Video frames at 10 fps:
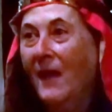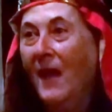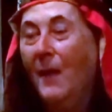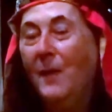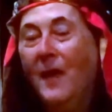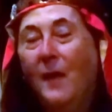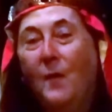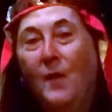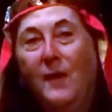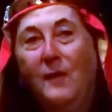And we had
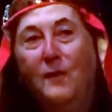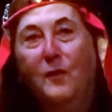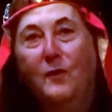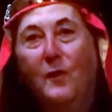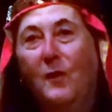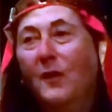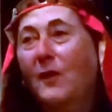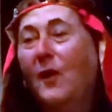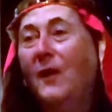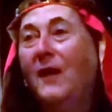a wonderful, tall, dark,